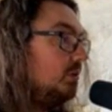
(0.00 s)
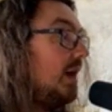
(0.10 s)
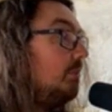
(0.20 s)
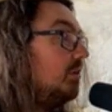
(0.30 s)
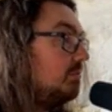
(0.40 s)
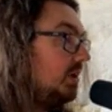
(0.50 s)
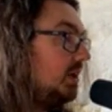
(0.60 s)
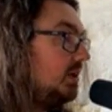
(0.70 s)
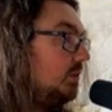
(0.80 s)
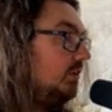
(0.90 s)
How much are my
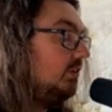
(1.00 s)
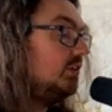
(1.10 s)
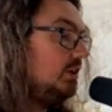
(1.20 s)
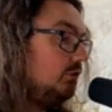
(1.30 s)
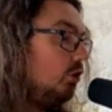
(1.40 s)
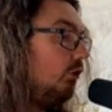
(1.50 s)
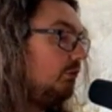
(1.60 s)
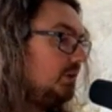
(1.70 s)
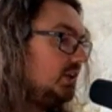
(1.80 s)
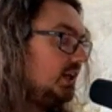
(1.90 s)
keywords? The thing you've got
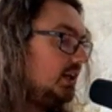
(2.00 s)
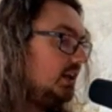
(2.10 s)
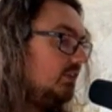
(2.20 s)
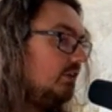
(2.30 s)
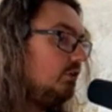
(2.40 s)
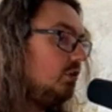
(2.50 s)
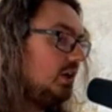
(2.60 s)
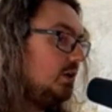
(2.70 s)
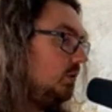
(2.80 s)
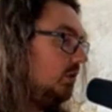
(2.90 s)
to be thinking is, if your
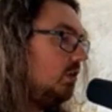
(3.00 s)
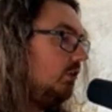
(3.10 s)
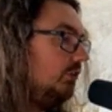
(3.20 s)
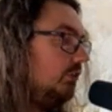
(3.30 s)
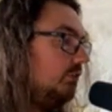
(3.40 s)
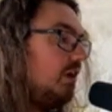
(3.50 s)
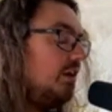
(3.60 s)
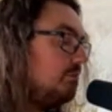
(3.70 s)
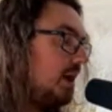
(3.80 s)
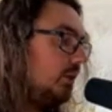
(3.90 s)
keyword costs
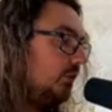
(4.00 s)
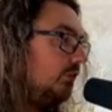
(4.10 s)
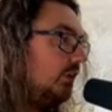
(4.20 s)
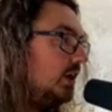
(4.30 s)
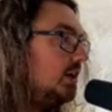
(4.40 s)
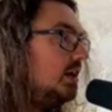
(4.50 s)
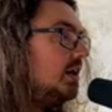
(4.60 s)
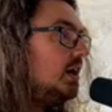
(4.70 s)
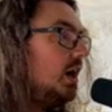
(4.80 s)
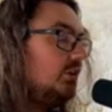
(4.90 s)
£5, say,
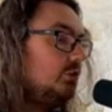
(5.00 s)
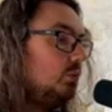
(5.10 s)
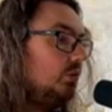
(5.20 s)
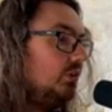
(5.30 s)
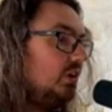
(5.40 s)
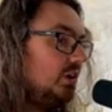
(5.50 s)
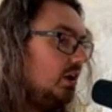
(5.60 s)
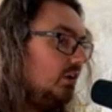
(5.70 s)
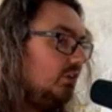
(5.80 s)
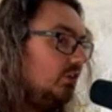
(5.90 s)
and you want it,
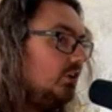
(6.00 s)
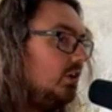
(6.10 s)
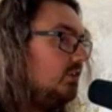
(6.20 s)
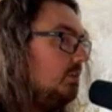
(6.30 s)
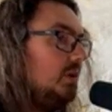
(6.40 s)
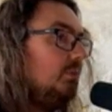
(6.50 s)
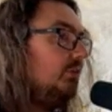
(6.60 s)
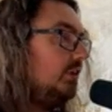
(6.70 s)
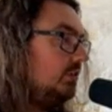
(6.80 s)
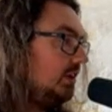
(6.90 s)
and 30 people
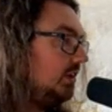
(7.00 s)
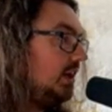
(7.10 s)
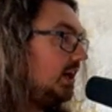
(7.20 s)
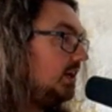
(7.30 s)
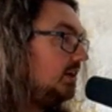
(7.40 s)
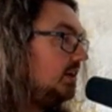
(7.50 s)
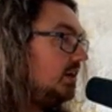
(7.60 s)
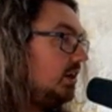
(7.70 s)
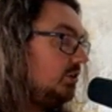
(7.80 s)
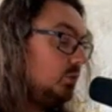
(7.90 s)
search it a day,
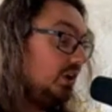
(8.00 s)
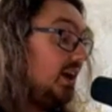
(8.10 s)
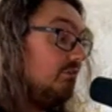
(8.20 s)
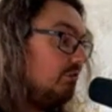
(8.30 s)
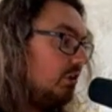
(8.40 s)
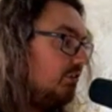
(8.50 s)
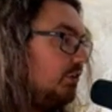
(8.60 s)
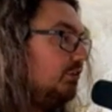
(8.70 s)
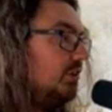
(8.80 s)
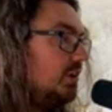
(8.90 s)
and you want to get in front of
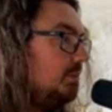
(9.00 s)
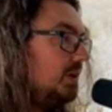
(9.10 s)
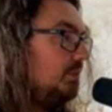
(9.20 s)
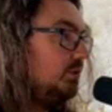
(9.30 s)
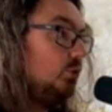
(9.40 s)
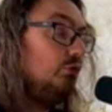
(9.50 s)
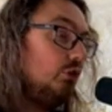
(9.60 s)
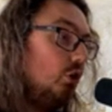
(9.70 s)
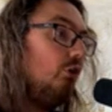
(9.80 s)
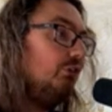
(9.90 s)
those 30 people, you've
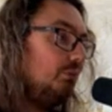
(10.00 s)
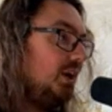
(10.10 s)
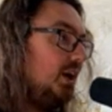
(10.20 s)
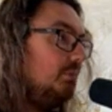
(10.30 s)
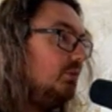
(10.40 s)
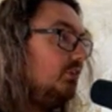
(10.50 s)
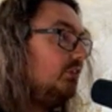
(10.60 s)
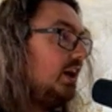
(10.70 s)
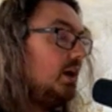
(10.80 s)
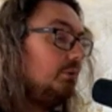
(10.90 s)
got to be able to
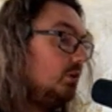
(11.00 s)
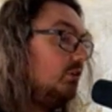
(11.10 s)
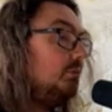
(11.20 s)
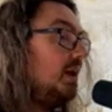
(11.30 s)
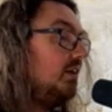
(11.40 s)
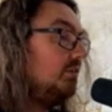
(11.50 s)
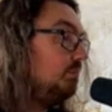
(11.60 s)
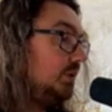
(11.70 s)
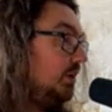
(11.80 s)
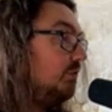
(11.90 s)
say, I'm going to spend
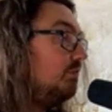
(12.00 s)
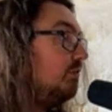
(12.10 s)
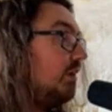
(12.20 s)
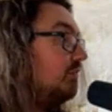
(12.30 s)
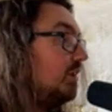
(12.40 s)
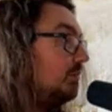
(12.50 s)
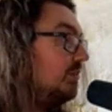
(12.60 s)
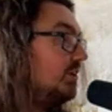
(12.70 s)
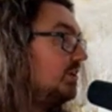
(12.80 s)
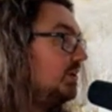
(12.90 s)
5 times
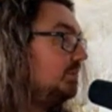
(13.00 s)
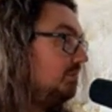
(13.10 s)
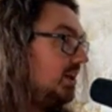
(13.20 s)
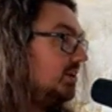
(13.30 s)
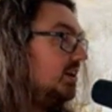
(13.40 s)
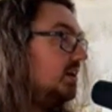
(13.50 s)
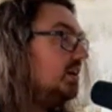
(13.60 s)
30 that day.